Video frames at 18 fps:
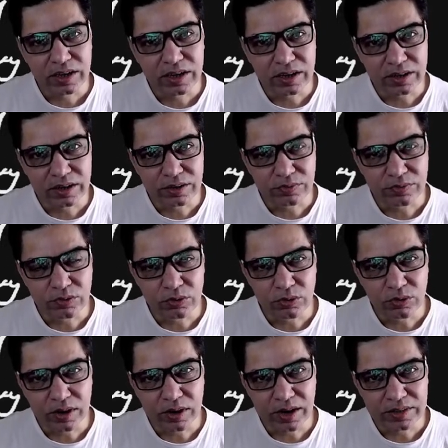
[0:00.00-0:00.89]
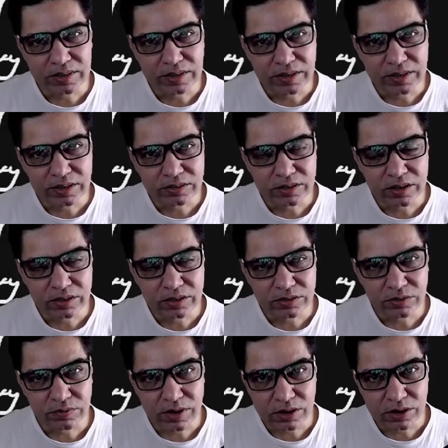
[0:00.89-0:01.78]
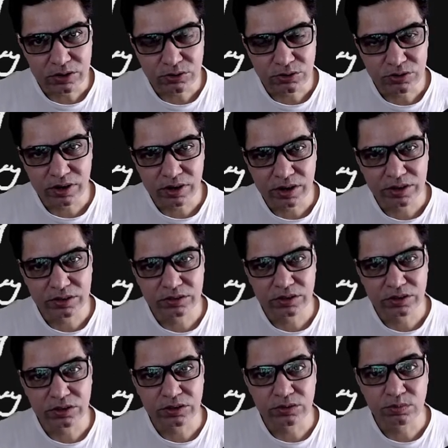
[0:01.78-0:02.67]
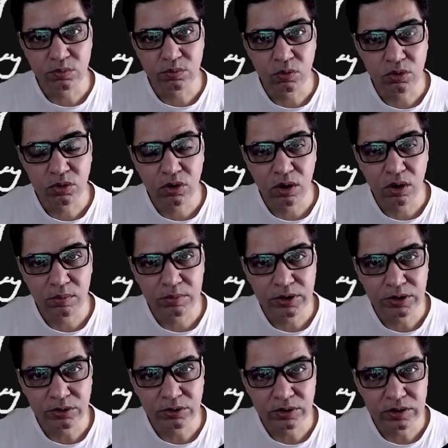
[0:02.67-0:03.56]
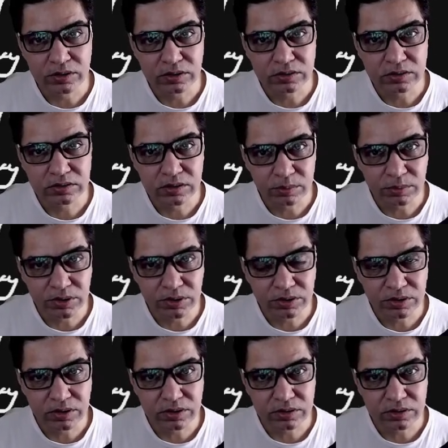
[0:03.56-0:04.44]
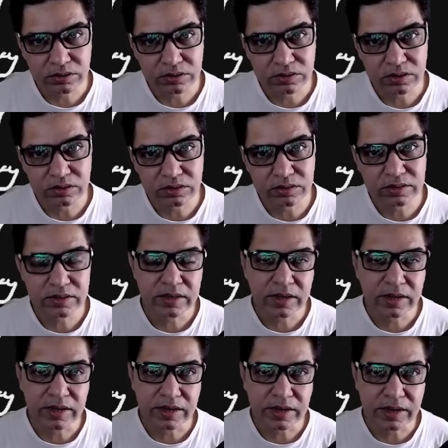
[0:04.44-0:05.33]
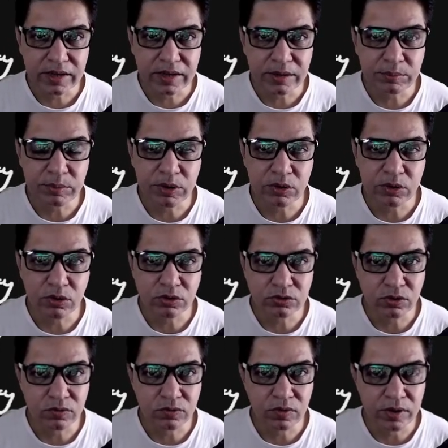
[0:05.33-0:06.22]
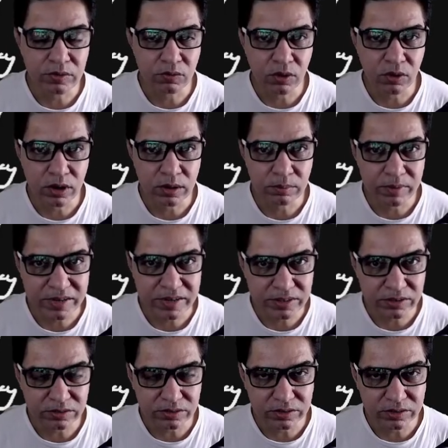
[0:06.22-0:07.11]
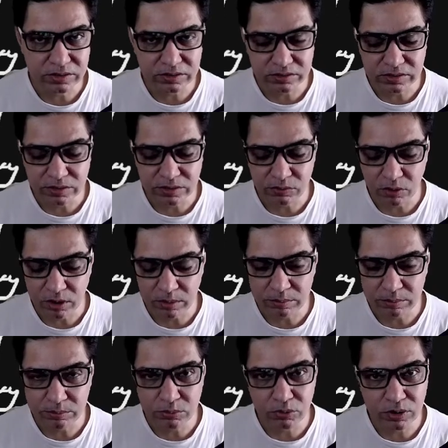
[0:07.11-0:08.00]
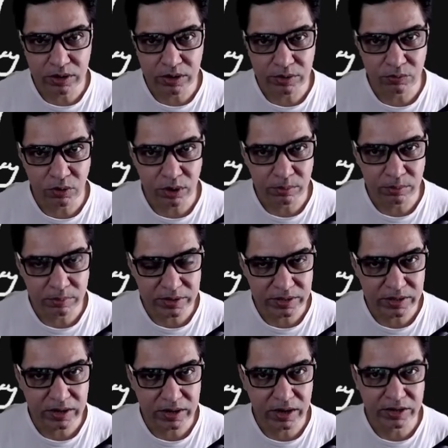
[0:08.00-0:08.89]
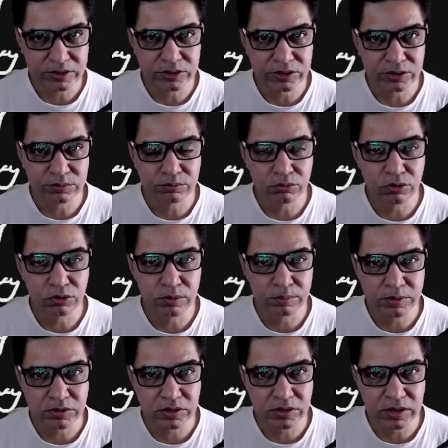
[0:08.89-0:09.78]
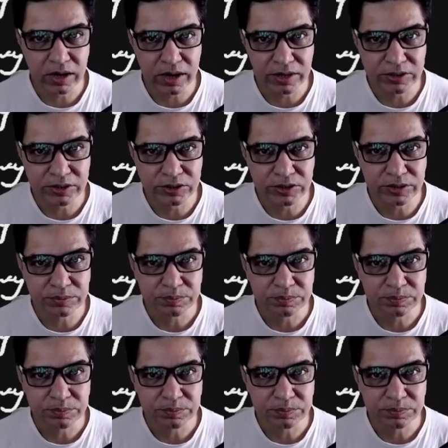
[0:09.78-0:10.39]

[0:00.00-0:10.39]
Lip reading: if you look at the incidence of gastroenteritis, it is more common during the summer season, and again because of environmental reasons, poor environmental hygiene, poor personal hygiene,